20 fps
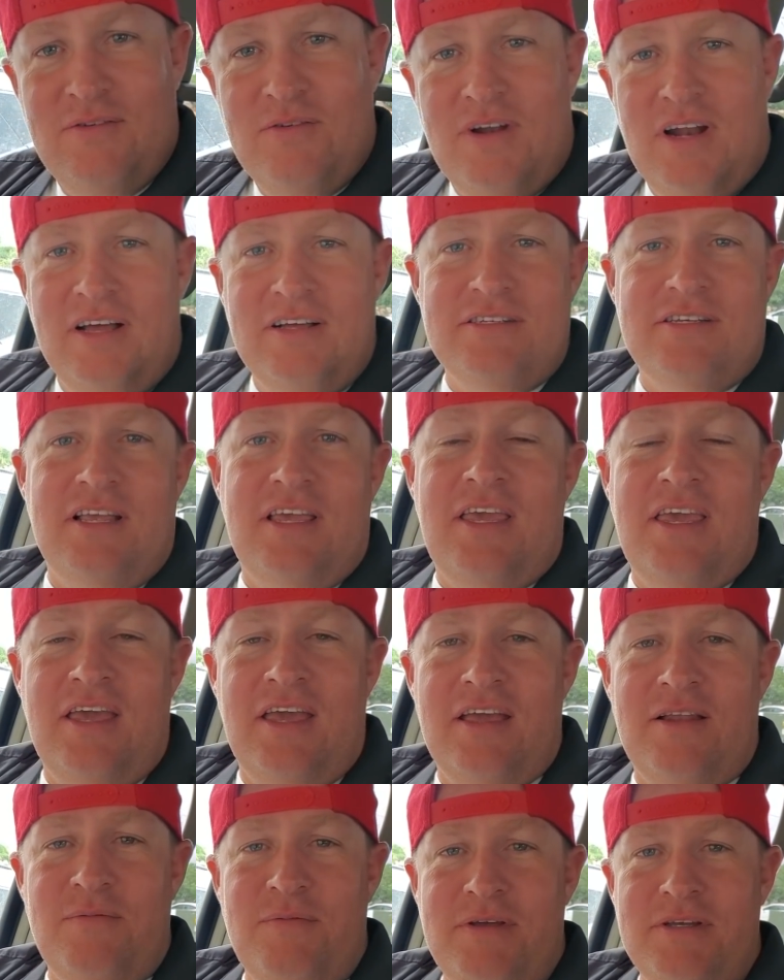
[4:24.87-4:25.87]
when I was a
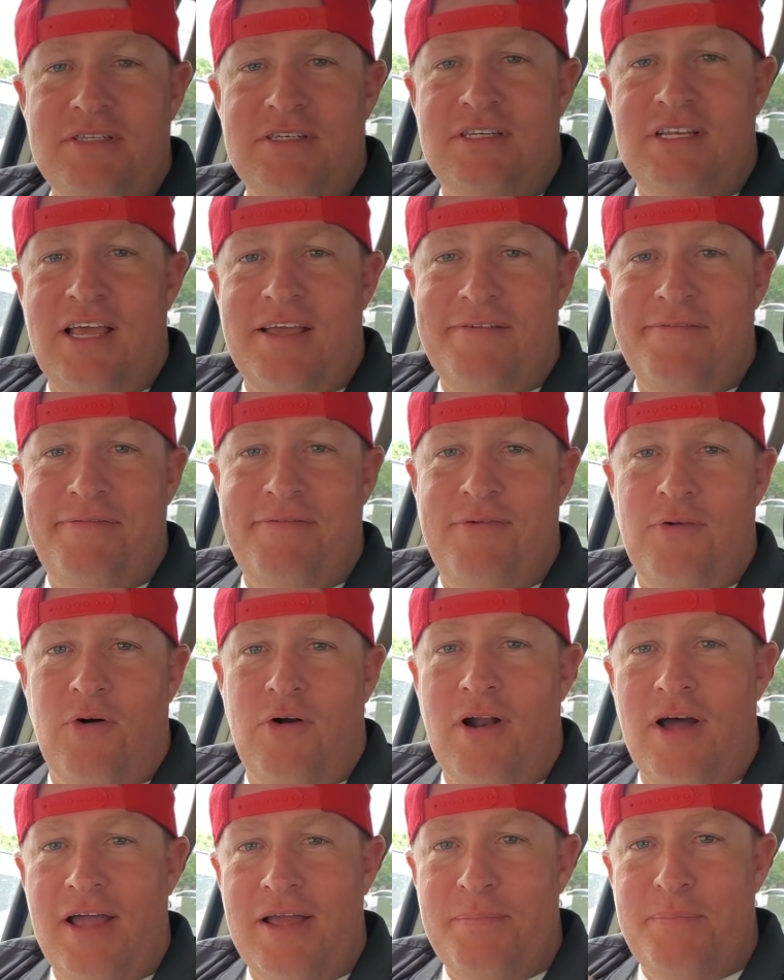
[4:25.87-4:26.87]
kid, we used to take
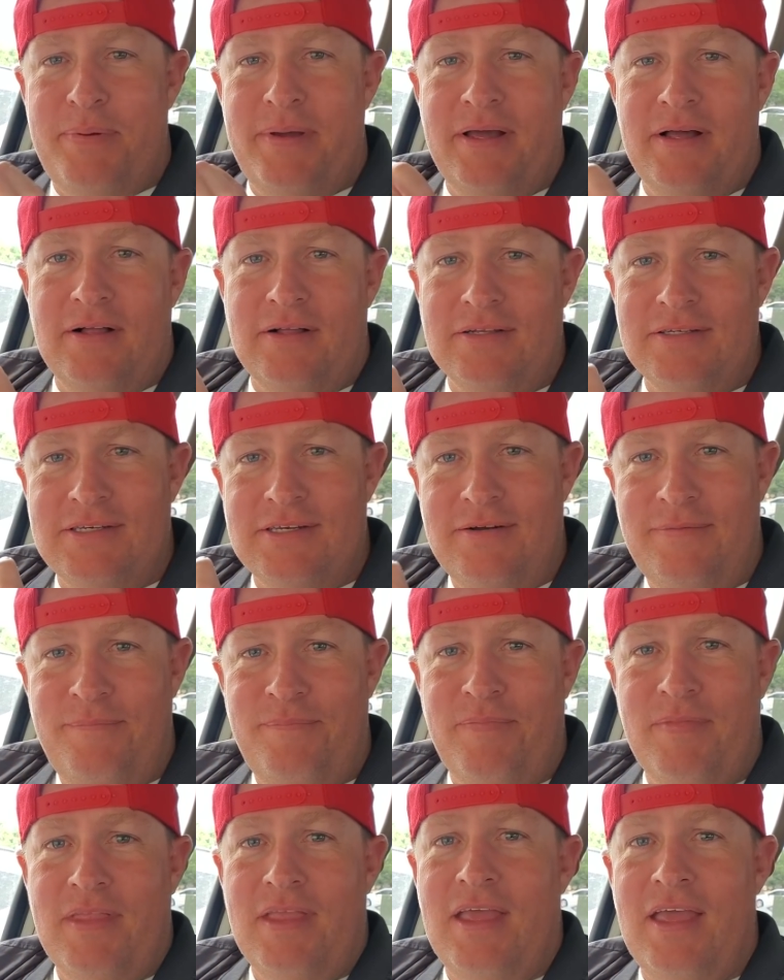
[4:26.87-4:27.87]
fluoride pills,
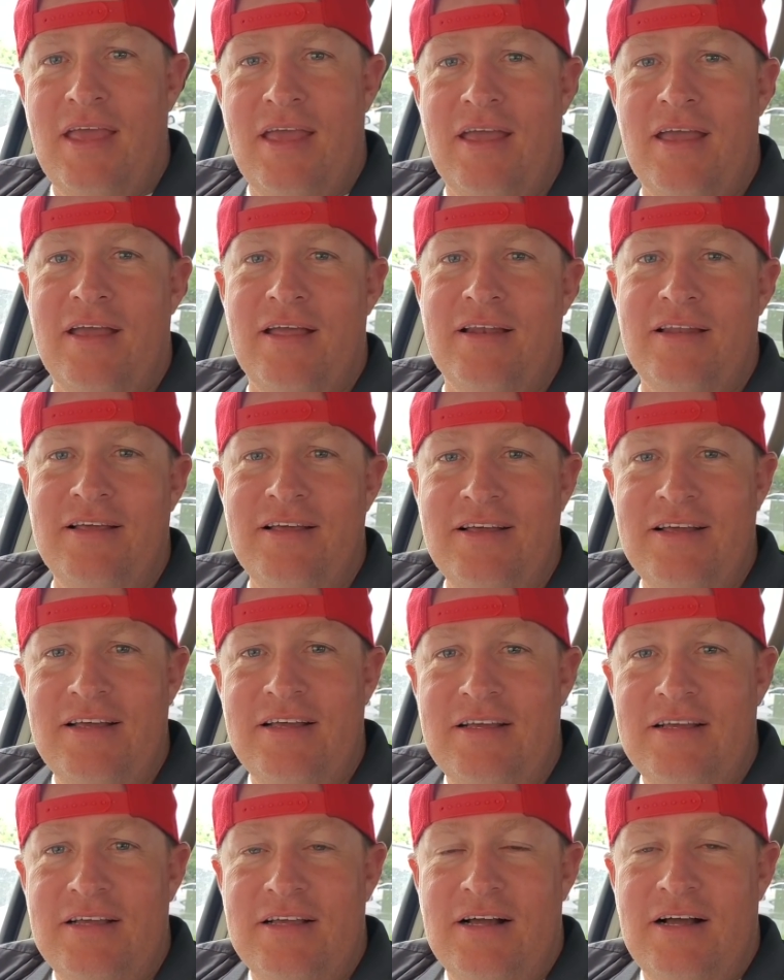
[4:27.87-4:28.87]
and
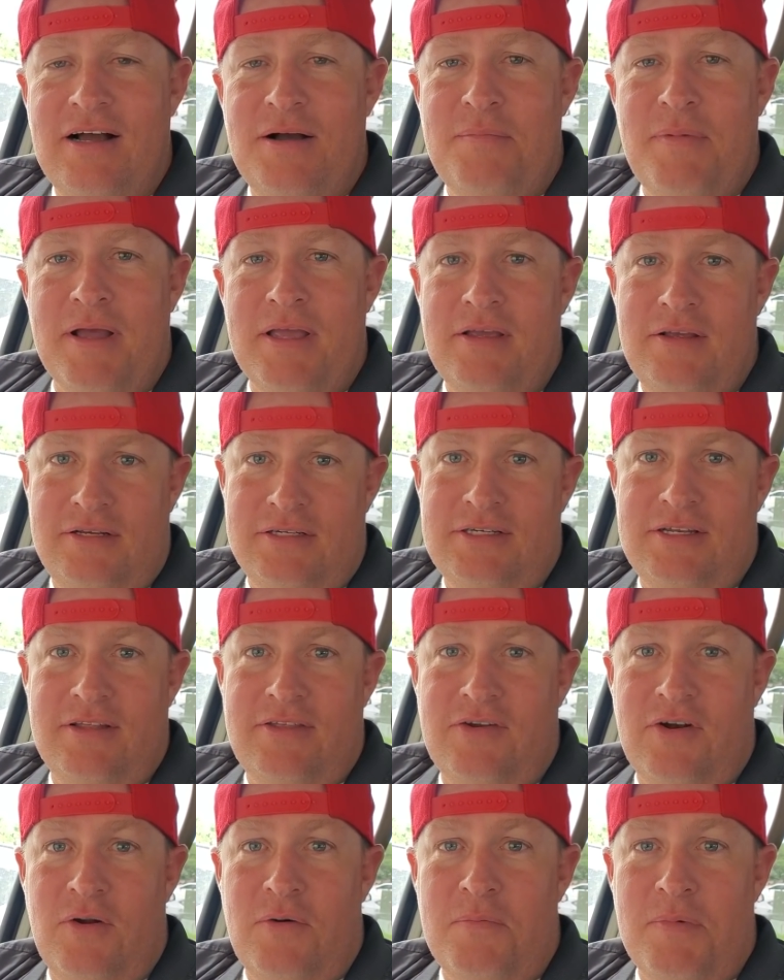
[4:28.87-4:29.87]
um, I used to
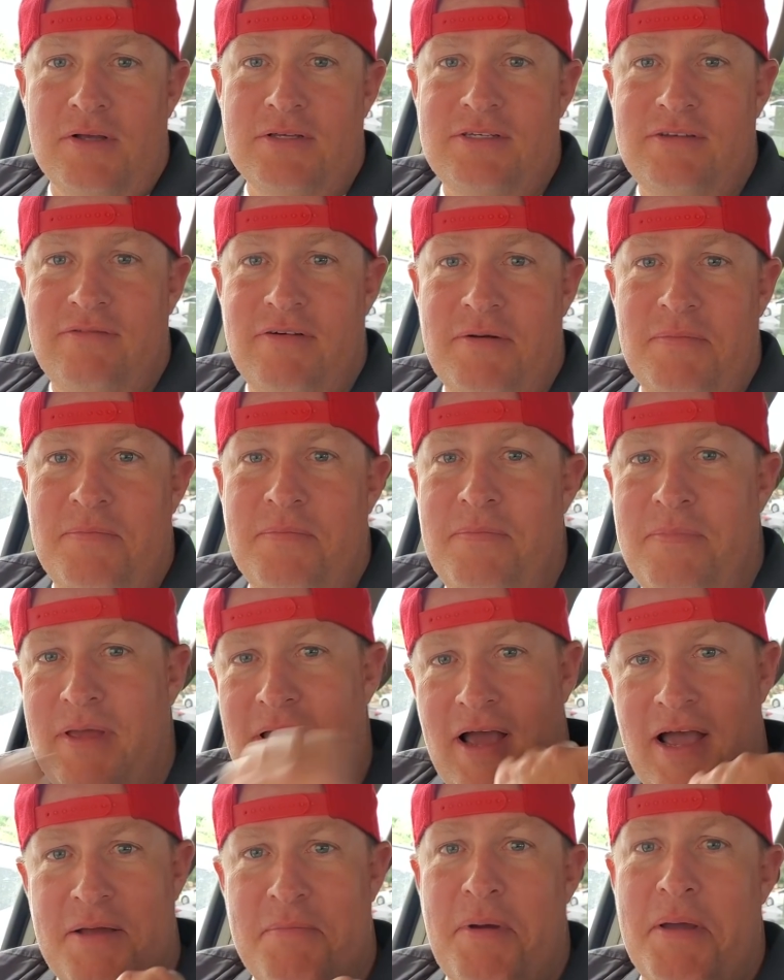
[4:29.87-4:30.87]
throw most of them
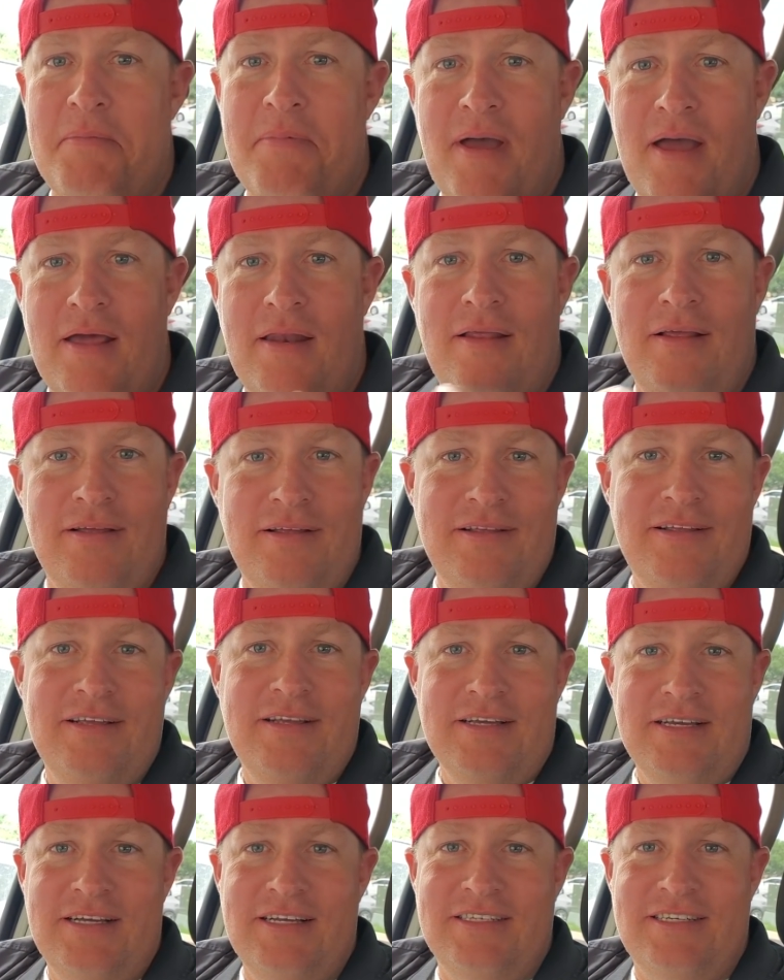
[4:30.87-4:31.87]
behind my bed
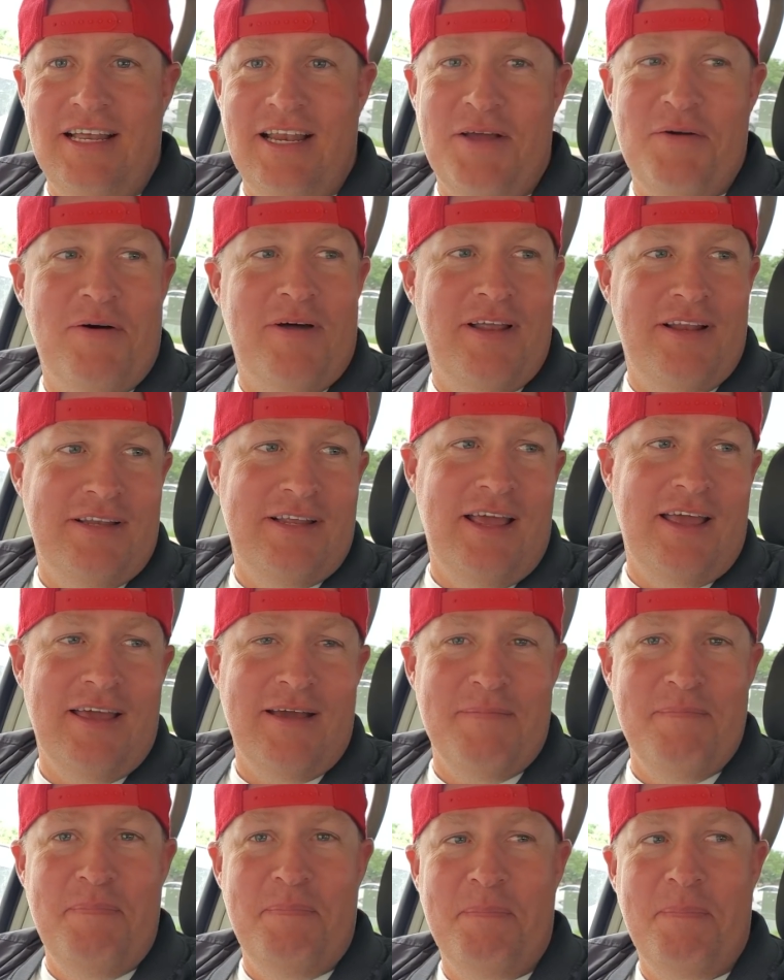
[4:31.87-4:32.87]
because I didn't want to take
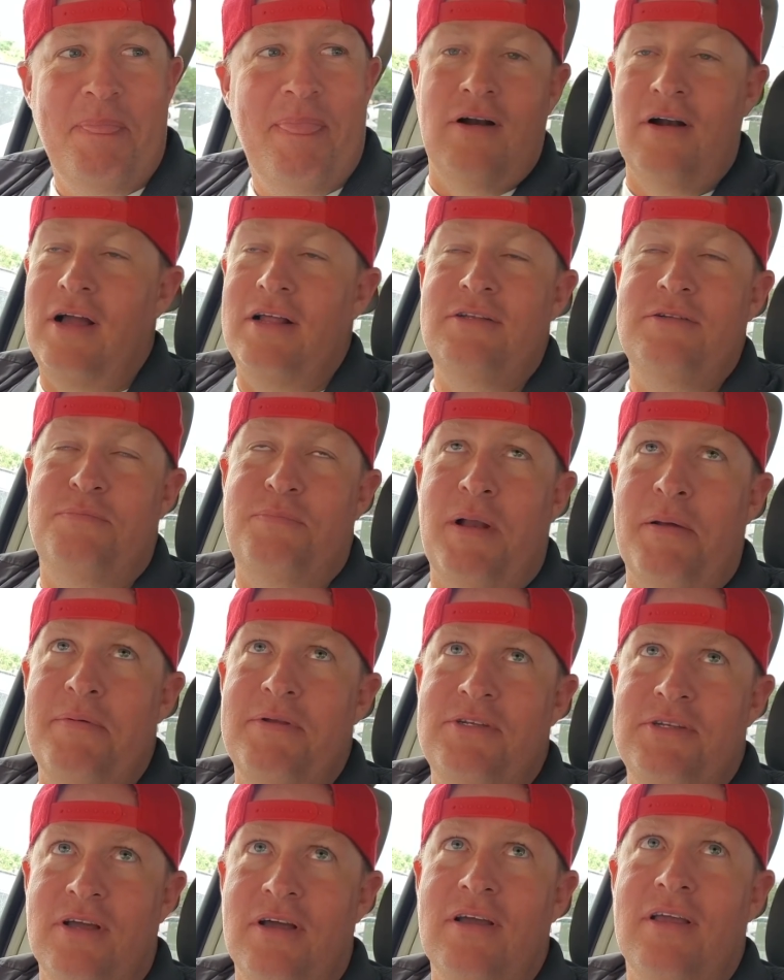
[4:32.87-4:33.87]
them. Or I
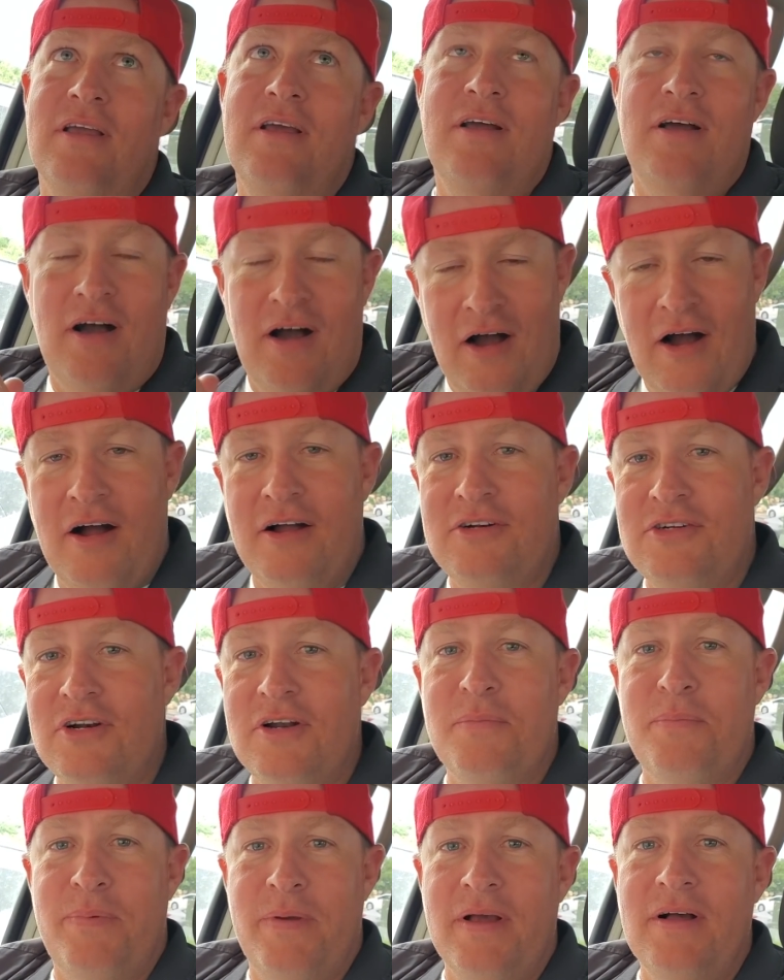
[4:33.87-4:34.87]
probably took
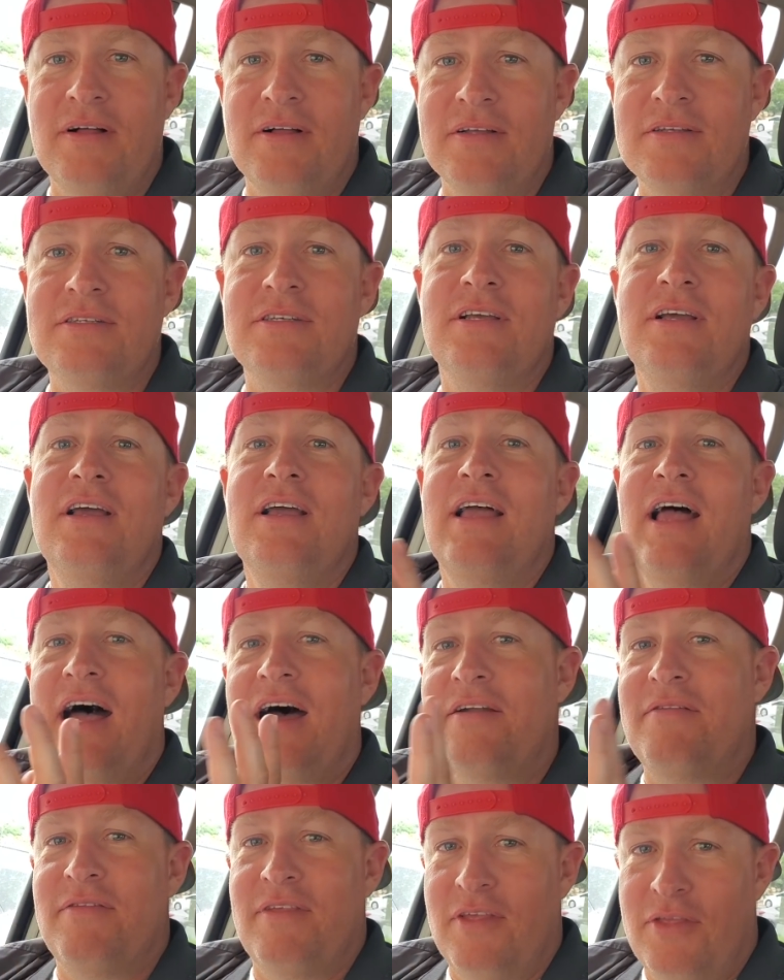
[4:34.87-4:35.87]
100 pills
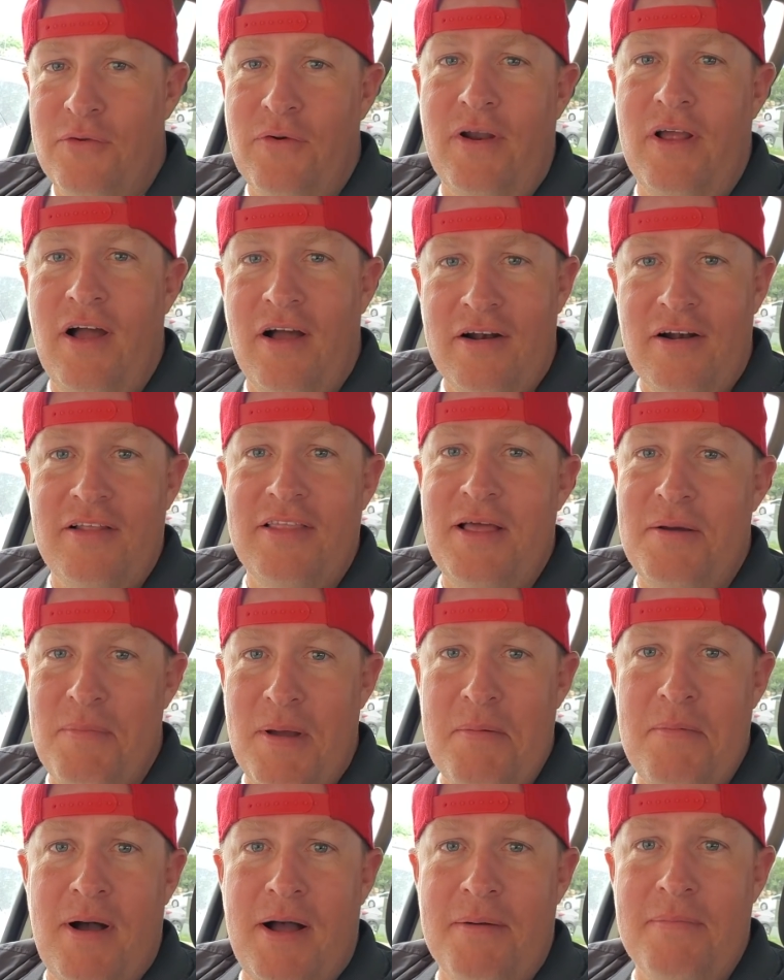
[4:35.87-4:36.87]
out of the 300 that
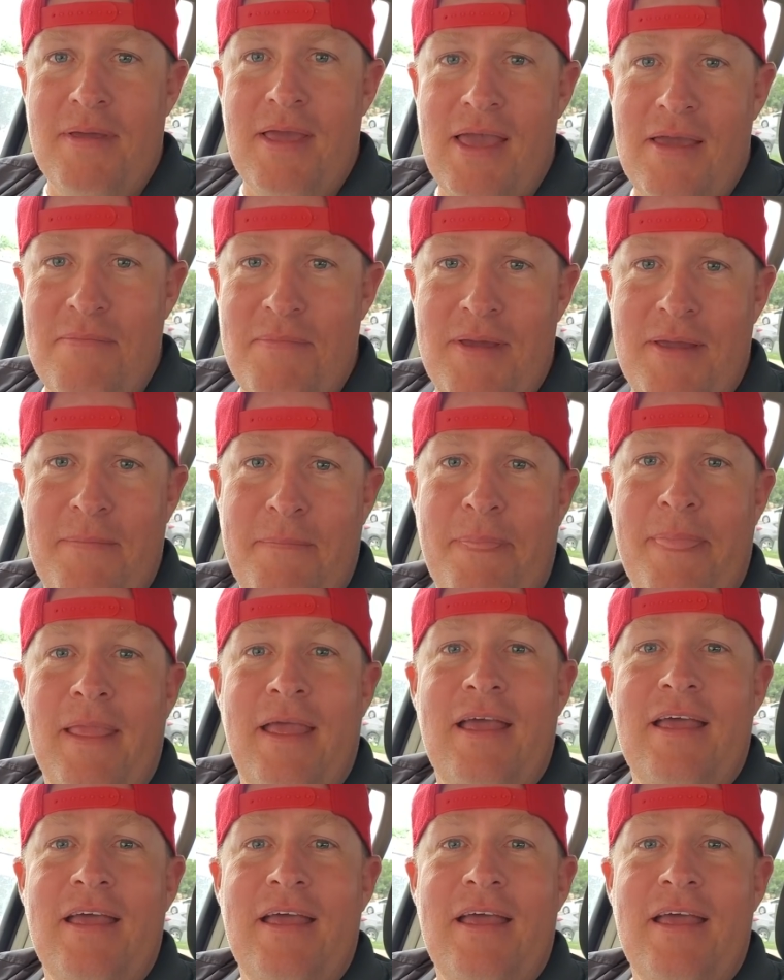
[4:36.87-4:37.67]
my mom gave me.